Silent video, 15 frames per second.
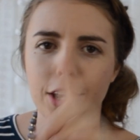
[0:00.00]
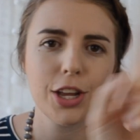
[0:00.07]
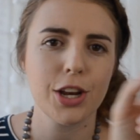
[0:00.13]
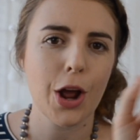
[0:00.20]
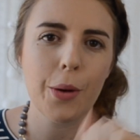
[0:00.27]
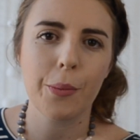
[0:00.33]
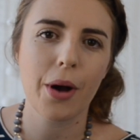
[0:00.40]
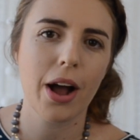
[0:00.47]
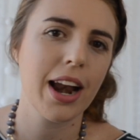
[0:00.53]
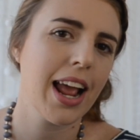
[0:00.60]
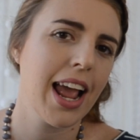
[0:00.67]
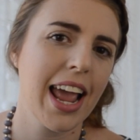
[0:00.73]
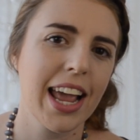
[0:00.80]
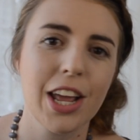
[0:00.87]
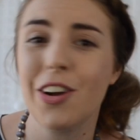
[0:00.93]
You know what,
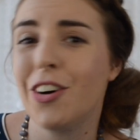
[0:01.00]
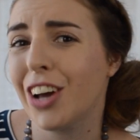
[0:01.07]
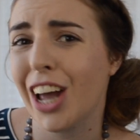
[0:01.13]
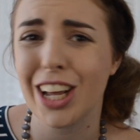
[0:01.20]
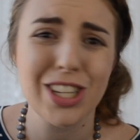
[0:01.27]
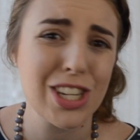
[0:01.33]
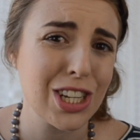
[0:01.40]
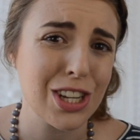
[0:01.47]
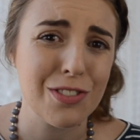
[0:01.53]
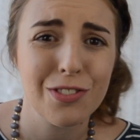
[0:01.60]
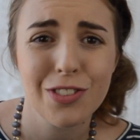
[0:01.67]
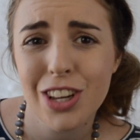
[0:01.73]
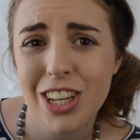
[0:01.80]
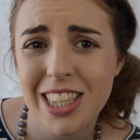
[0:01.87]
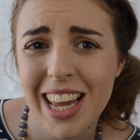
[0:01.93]
it can all get too
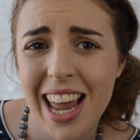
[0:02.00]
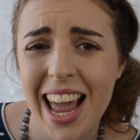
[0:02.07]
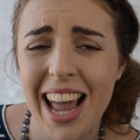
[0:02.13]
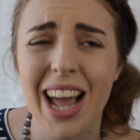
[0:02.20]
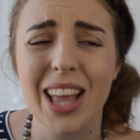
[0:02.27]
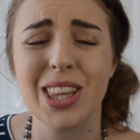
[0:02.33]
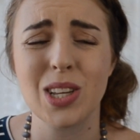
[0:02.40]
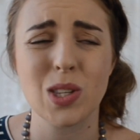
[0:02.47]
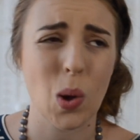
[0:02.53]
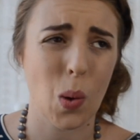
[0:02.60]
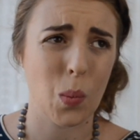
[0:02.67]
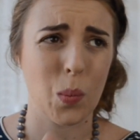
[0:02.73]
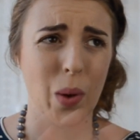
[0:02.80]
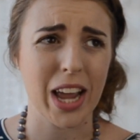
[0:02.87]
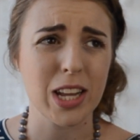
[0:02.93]
confusing, there's
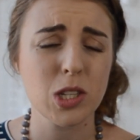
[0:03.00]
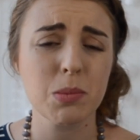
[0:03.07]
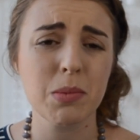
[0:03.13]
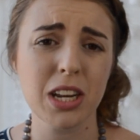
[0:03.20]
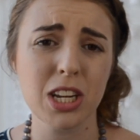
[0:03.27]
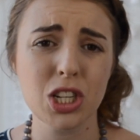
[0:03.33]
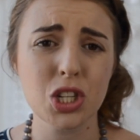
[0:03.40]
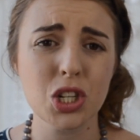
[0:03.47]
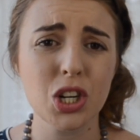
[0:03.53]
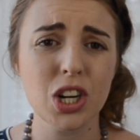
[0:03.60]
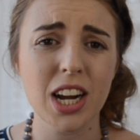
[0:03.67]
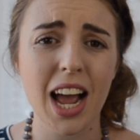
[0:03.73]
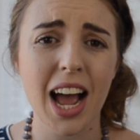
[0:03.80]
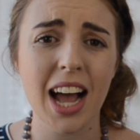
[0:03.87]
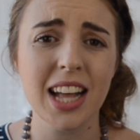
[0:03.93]
way too many
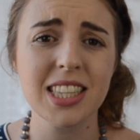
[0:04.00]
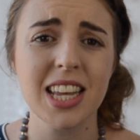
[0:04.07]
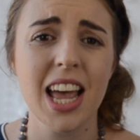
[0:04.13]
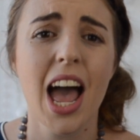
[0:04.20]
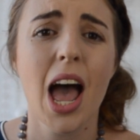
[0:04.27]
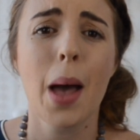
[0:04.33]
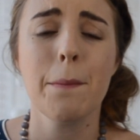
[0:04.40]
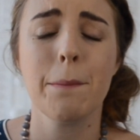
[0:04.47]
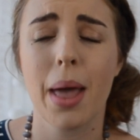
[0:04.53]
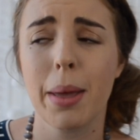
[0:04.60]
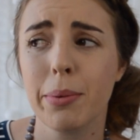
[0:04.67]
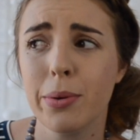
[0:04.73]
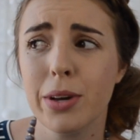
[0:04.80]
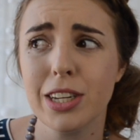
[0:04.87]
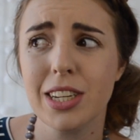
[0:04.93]
shortcuts.
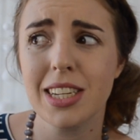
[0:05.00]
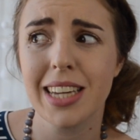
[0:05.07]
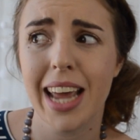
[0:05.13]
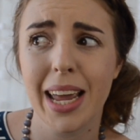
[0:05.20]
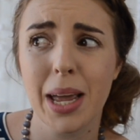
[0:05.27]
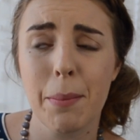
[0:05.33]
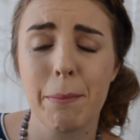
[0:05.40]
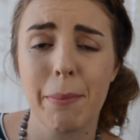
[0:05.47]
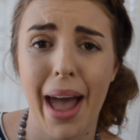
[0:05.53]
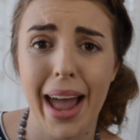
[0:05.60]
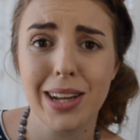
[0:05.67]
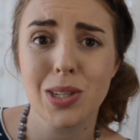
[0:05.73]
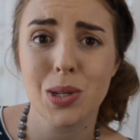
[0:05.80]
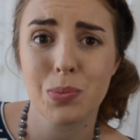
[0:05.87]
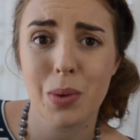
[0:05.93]
Maybe we should take it
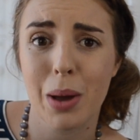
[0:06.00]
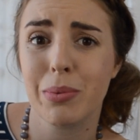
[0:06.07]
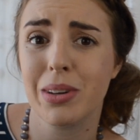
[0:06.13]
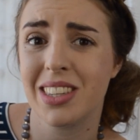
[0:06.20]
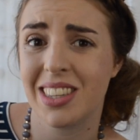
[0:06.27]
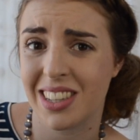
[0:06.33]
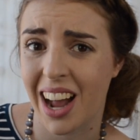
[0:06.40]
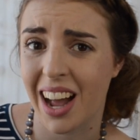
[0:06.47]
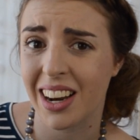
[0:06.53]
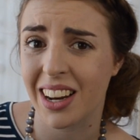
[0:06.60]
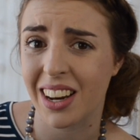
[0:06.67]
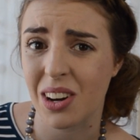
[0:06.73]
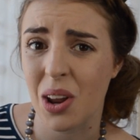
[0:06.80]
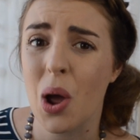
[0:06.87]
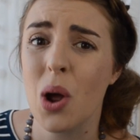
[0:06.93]
back to where we
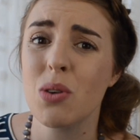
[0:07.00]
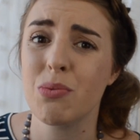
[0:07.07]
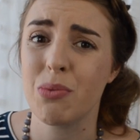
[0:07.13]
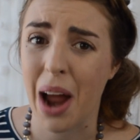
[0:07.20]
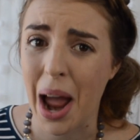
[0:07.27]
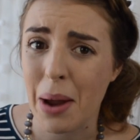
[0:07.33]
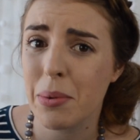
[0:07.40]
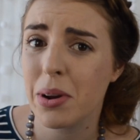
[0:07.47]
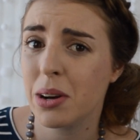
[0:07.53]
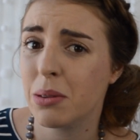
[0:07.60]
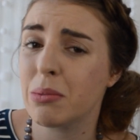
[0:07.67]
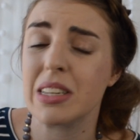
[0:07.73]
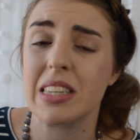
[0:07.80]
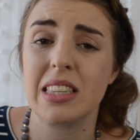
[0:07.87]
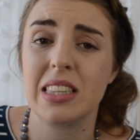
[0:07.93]
started, right when it
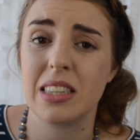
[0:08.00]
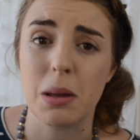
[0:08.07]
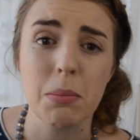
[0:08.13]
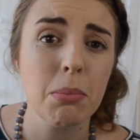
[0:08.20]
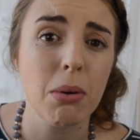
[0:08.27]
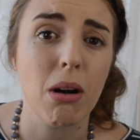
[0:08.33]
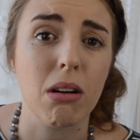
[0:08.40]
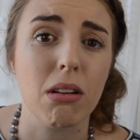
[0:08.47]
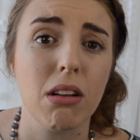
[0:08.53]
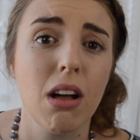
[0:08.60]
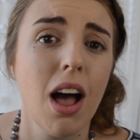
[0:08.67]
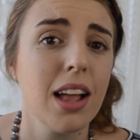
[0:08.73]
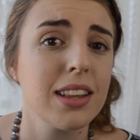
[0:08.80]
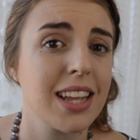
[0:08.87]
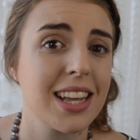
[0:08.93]
was simple.
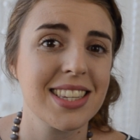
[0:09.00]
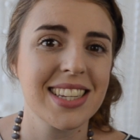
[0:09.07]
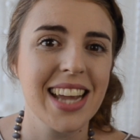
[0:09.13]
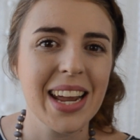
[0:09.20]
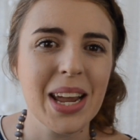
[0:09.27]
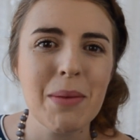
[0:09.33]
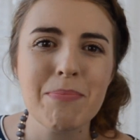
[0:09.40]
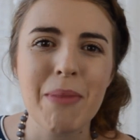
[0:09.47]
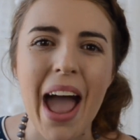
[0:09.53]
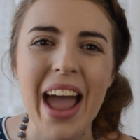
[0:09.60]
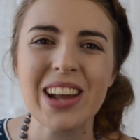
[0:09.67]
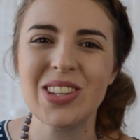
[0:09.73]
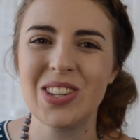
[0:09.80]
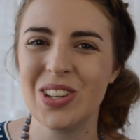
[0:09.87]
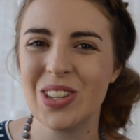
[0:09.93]
Let's take it
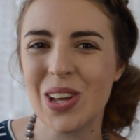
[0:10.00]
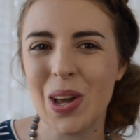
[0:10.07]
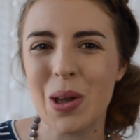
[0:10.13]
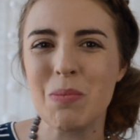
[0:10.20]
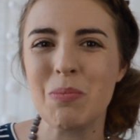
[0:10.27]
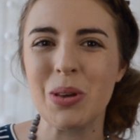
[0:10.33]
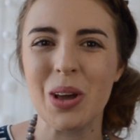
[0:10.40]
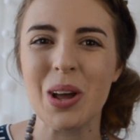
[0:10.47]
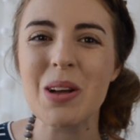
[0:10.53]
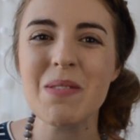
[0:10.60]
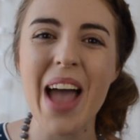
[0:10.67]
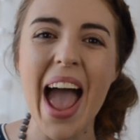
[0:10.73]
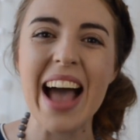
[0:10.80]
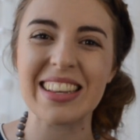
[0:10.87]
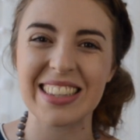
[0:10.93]
back to the computer
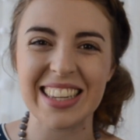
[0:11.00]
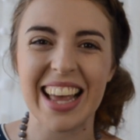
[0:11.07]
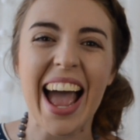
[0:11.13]
mouse.